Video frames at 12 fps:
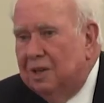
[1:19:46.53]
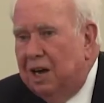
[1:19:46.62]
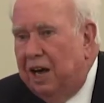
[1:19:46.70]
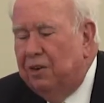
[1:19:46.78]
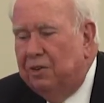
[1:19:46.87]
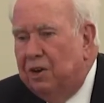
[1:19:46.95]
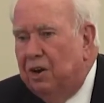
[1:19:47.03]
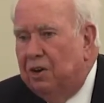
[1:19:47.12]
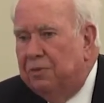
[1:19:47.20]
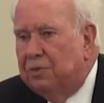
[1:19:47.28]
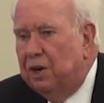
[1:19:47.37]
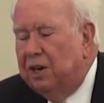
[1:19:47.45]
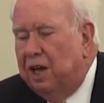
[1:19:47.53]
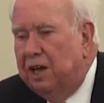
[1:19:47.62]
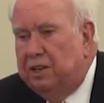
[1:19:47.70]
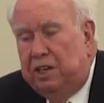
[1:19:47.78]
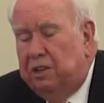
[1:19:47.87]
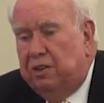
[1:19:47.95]
I don't know if we're,
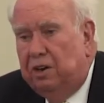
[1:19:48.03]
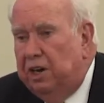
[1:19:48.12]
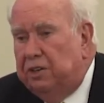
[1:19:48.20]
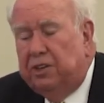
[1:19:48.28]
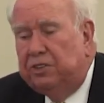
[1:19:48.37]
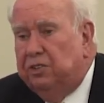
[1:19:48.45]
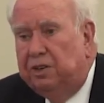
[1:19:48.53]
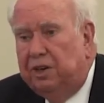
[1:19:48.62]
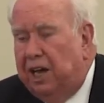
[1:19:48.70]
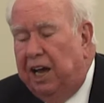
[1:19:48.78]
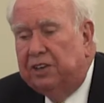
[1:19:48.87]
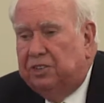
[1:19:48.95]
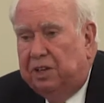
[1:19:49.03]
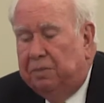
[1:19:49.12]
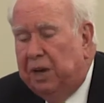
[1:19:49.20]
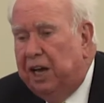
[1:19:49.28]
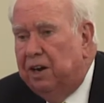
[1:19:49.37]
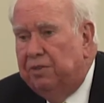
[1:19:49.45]
either it doesn't actually
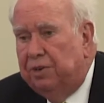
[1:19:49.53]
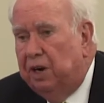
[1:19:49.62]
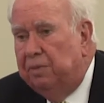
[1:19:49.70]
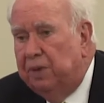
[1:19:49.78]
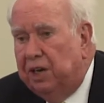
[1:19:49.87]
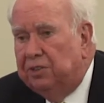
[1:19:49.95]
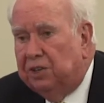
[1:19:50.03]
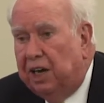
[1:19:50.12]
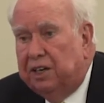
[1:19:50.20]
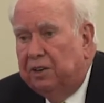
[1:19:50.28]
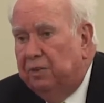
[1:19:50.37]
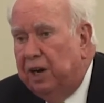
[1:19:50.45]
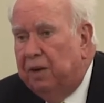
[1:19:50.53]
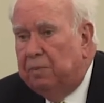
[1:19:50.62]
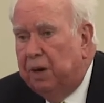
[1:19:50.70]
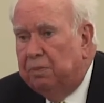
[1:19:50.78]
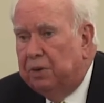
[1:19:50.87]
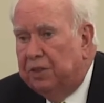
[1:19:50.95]
matter very much. I can wrap
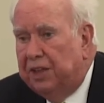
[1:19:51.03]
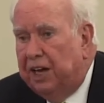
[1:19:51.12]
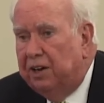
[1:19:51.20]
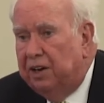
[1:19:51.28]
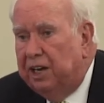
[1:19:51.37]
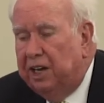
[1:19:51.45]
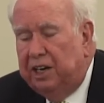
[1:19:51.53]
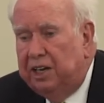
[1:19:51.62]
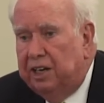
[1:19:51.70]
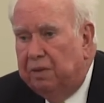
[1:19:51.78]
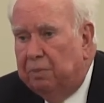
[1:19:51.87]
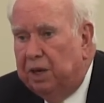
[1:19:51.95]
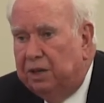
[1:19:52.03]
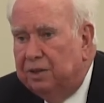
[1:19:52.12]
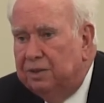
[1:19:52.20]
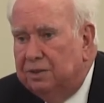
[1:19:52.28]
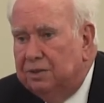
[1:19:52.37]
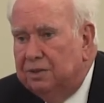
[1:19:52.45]
up without any, but
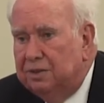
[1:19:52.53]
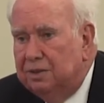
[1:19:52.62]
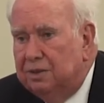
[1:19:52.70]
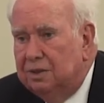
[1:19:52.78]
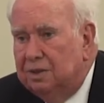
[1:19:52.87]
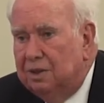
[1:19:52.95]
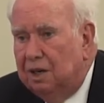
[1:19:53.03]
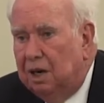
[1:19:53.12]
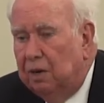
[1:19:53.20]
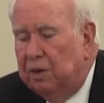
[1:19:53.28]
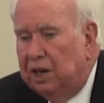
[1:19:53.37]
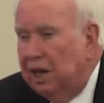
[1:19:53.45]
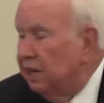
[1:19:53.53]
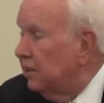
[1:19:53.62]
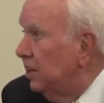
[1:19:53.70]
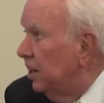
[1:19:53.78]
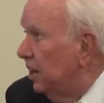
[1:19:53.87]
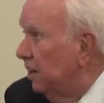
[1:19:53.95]
are we
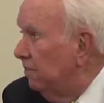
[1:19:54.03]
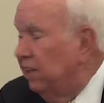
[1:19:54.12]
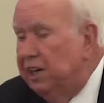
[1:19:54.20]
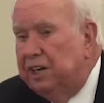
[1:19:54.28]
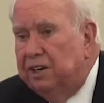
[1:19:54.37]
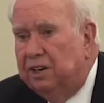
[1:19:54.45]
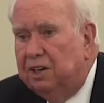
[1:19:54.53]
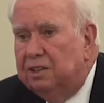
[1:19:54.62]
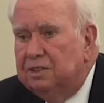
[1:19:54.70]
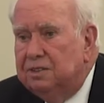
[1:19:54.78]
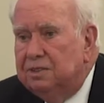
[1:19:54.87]
likely to have any or?